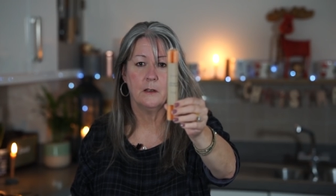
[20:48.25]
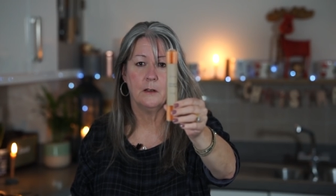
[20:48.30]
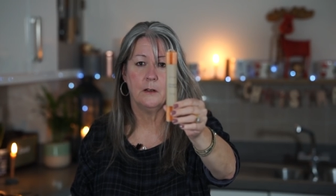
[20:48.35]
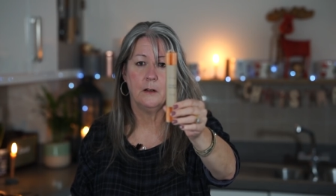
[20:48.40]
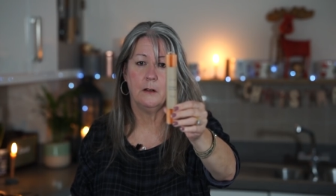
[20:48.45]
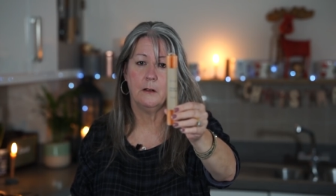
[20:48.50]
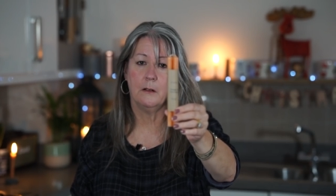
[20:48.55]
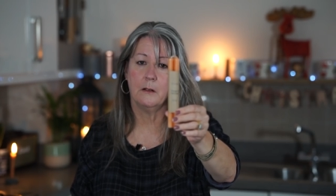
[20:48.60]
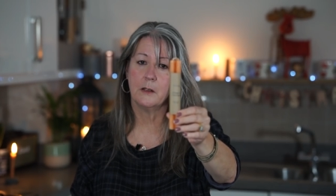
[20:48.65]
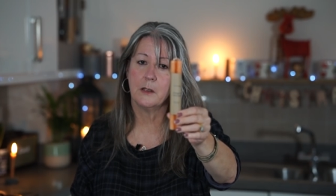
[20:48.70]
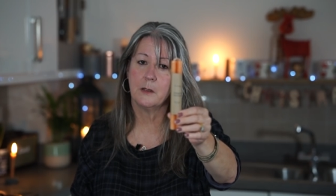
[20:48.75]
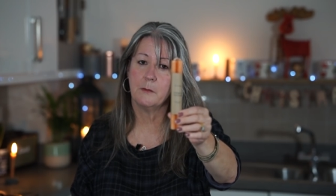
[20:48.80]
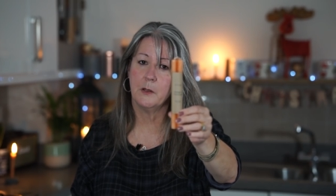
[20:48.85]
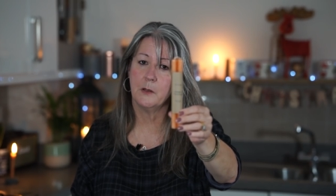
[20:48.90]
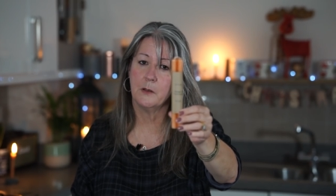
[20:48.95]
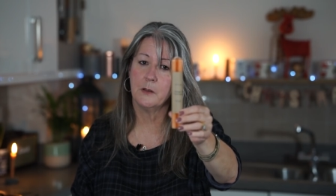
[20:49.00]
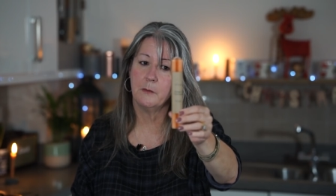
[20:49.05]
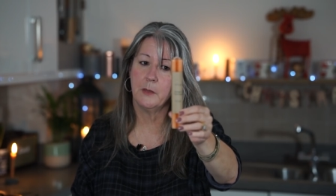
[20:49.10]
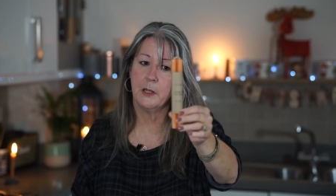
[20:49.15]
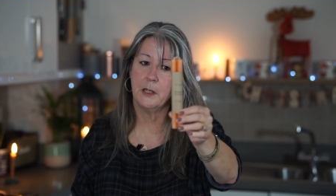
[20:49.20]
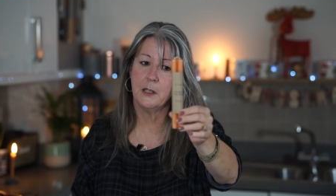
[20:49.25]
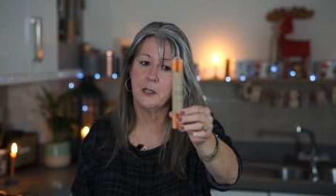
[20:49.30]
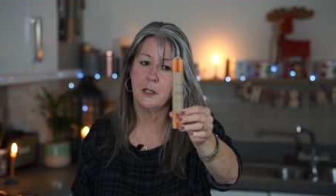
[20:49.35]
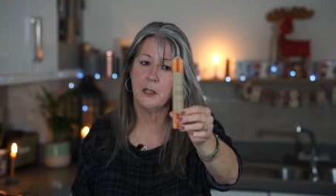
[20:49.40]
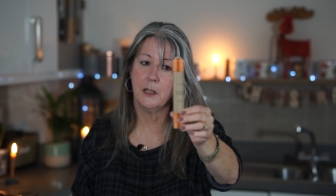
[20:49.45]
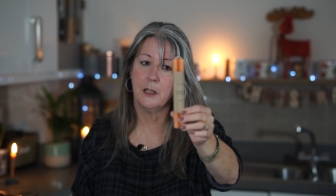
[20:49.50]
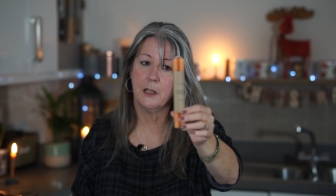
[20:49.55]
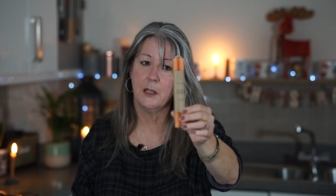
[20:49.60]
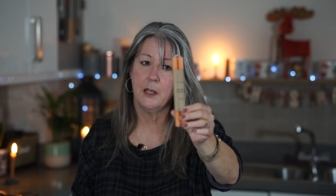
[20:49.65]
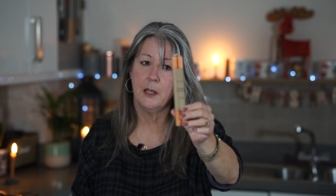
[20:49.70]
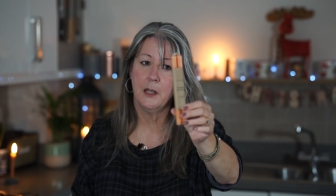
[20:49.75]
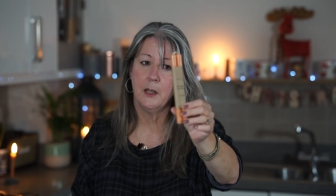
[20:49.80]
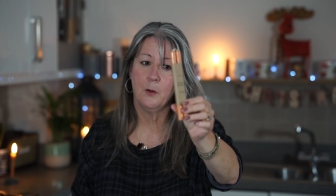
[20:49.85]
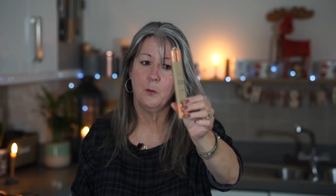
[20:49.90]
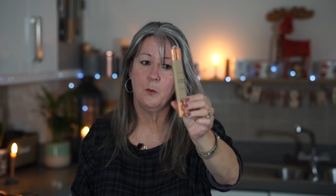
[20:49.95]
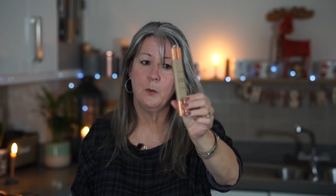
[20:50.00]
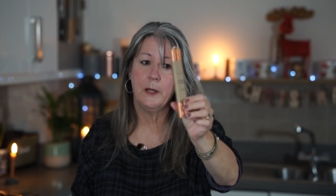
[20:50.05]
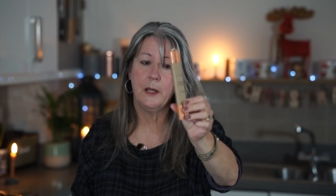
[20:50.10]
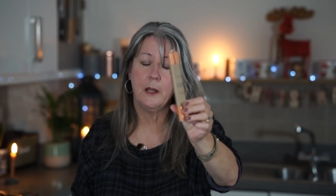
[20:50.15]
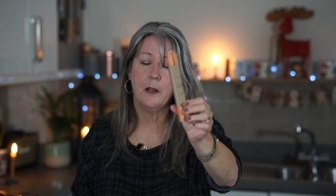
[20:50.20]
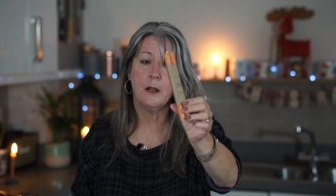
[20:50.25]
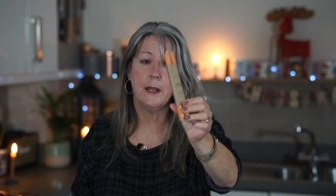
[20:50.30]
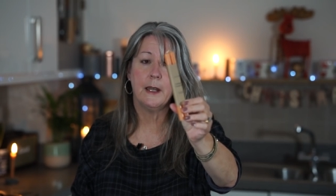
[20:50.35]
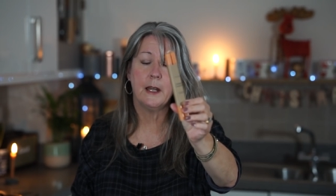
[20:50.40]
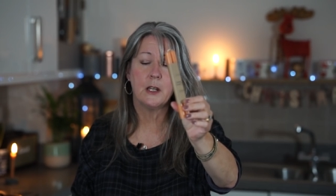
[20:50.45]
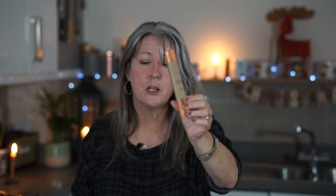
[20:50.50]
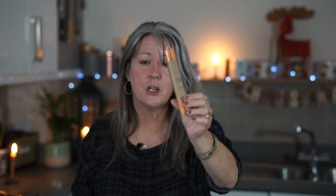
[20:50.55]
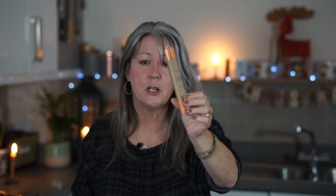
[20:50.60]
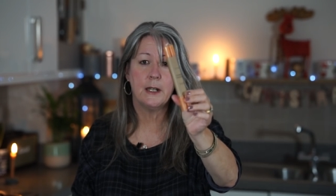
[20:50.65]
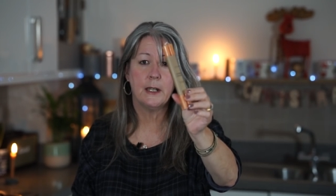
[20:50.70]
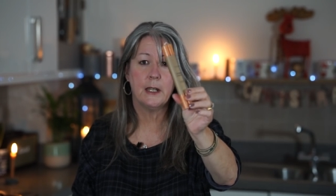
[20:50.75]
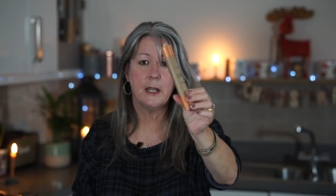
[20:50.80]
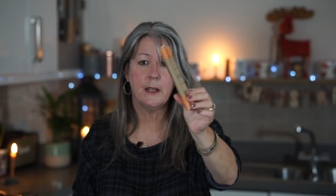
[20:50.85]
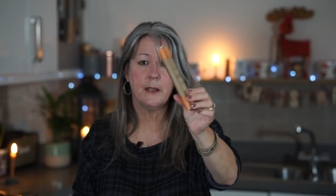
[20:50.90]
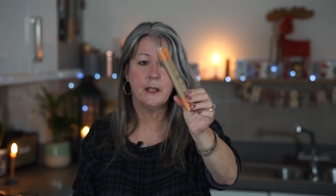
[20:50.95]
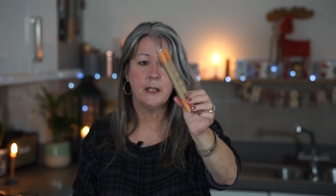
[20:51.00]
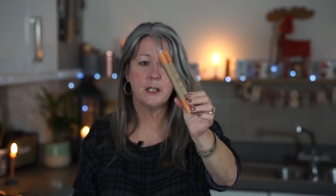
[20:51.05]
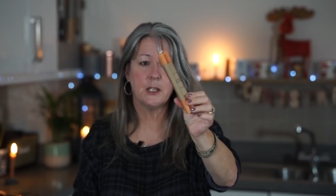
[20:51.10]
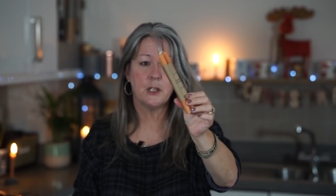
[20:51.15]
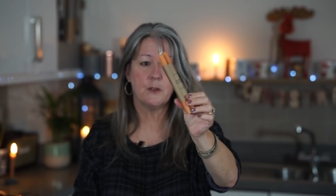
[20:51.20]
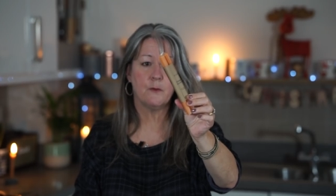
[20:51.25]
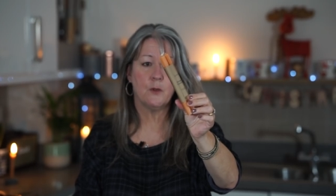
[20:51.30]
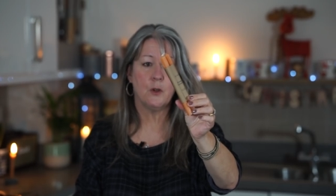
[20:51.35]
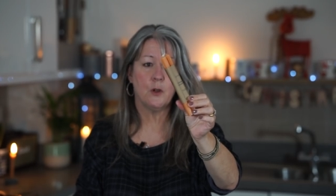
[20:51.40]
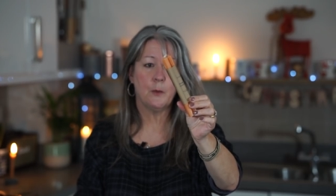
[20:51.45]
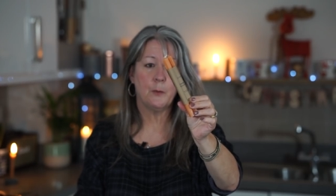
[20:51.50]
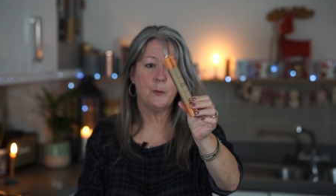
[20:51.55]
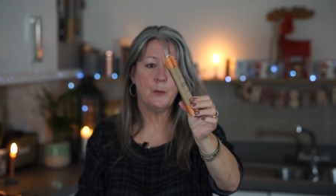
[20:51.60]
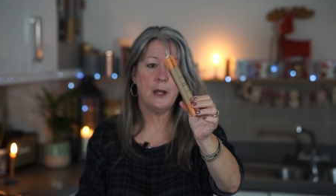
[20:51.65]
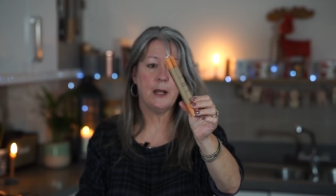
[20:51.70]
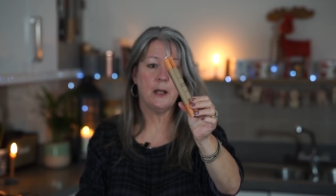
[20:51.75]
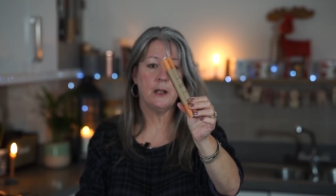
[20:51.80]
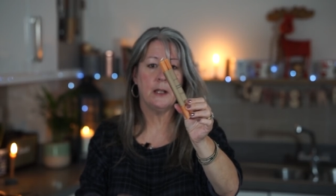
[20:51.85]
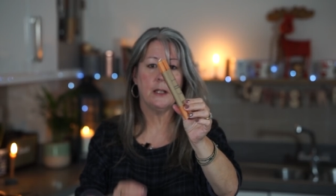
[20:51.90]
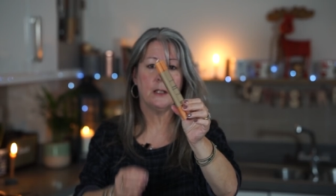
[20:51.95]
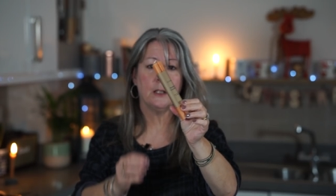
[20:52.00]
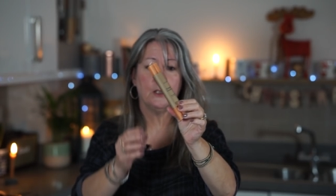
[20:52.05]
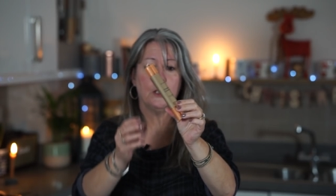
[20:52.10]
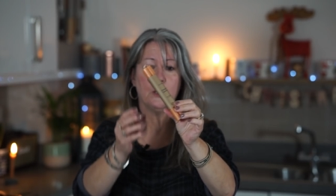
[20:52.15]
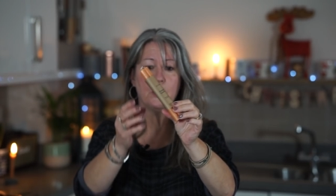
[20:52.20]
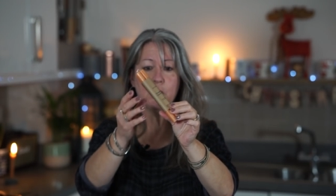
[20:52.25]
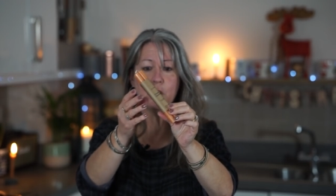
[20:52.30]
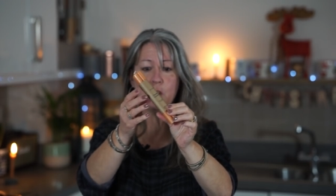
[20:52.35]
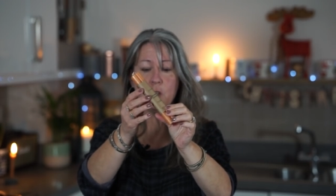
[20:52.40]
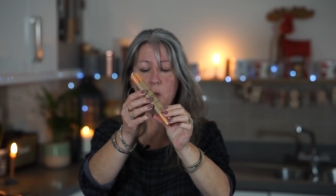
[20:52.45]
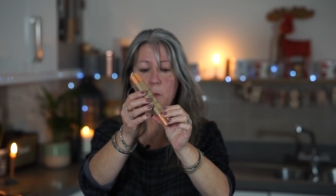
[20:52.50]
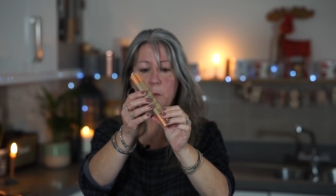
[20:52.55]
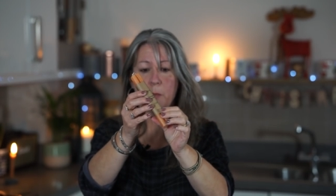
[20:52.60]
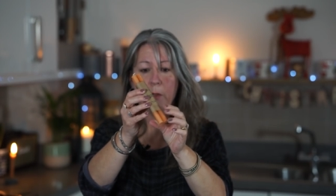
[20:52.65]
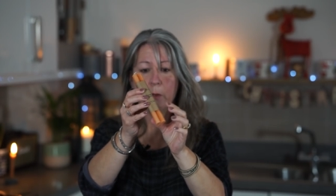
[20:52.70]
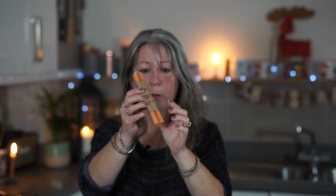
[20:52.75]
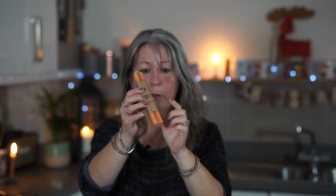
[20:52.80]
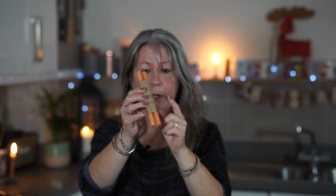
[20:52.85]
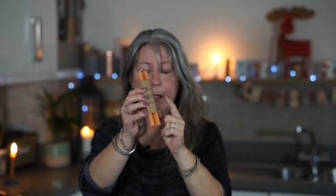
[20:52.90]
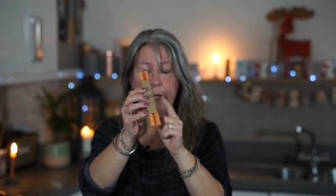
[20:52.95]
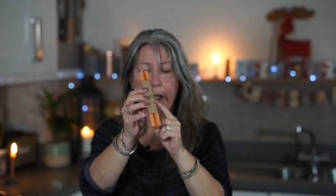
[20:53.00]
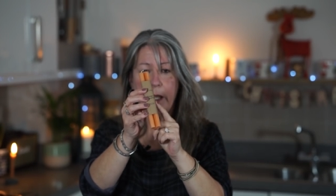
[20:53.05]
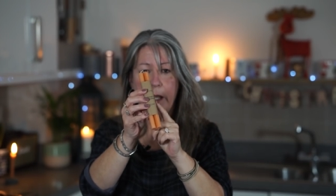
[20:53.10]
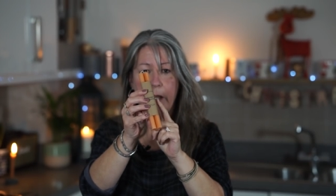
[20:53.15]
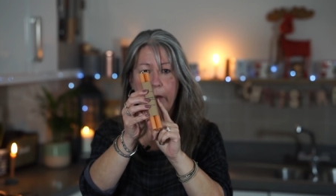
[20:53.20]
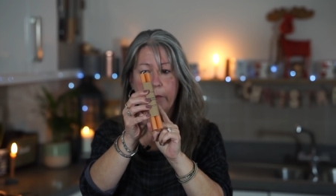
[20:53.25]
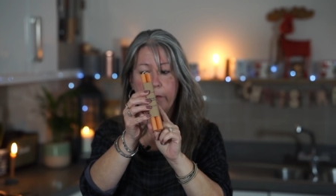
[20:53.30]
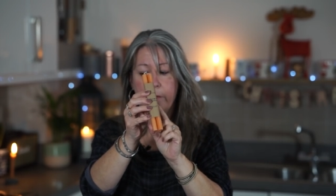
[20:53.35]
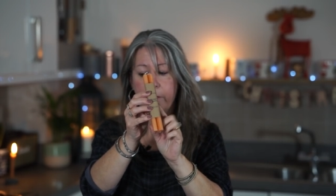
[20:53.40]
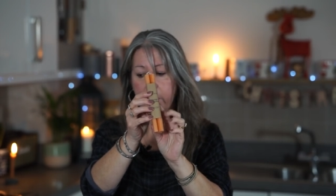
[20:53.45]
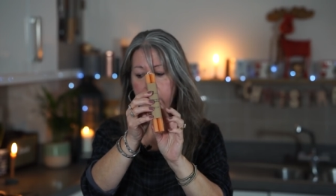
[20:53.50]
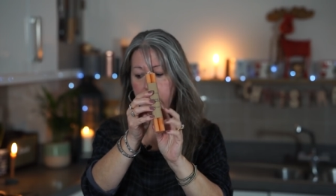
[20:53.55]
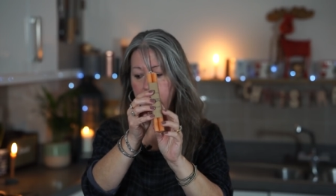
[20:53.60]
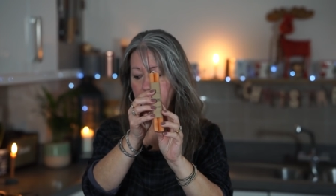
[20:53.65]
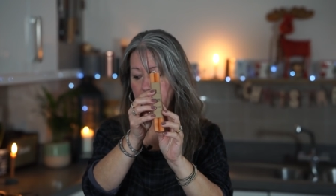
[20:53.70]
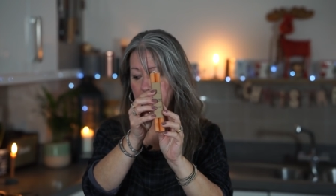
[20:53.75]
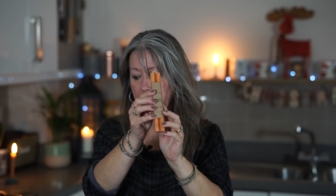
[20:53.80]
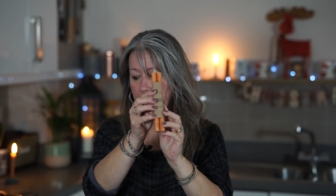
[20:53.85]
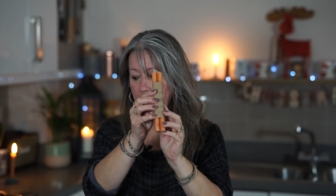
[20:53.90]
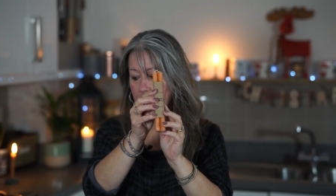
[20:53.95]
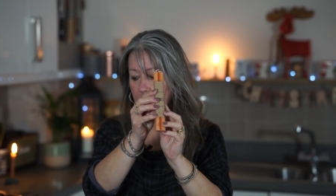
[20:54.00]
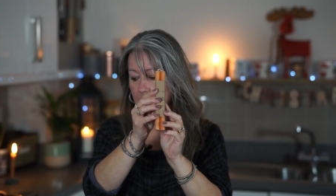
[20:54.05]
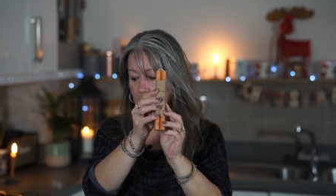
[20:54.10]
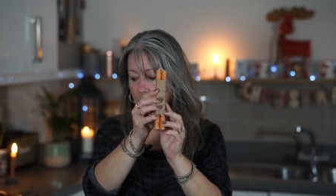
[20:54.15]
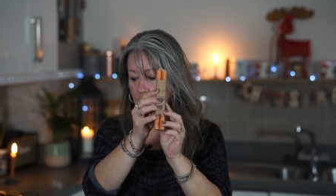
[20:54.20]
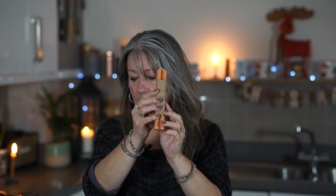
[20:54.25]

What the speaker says: Oh, it smells amazing. I actually get this from a little shop that we have in